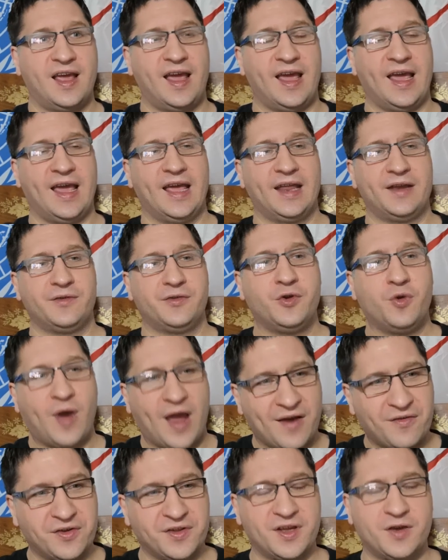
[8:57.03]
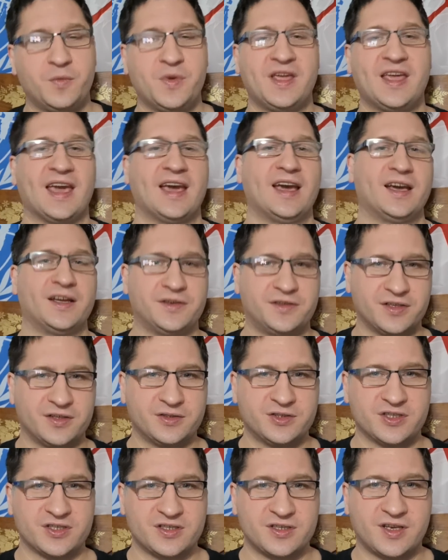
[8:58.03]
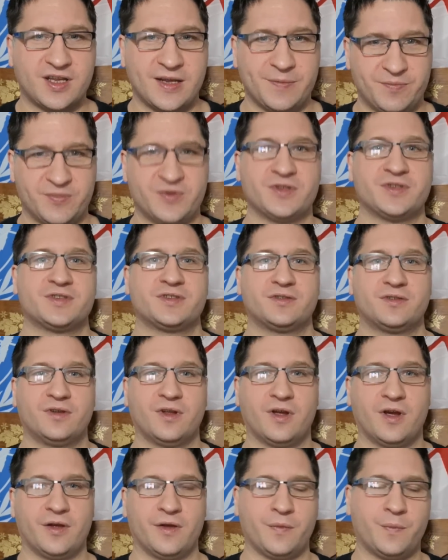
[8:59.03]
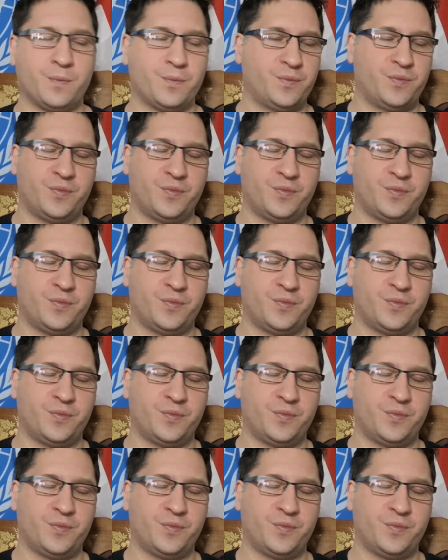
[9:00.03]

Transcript: and do everything we can to just keep this uh,